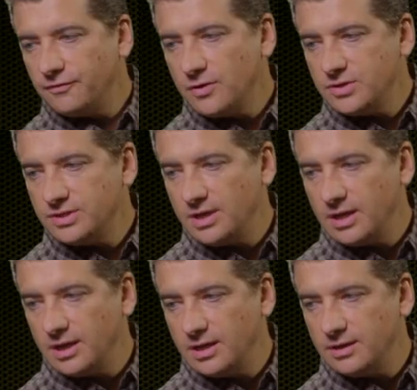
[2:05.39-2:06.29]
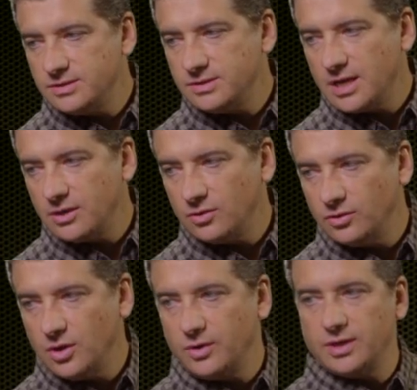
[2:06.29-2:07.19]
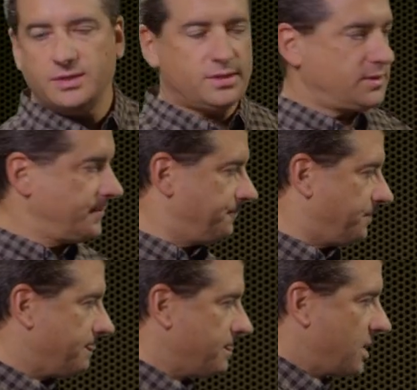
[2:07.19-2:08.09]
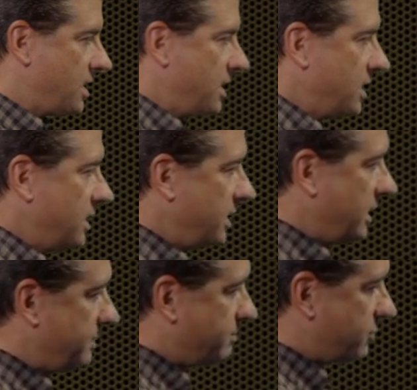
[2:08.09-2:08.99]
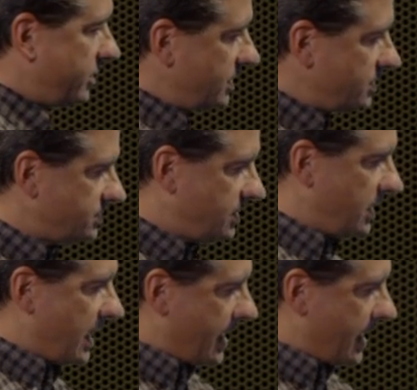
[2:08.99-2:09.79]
first thing is that you'll notice it brings the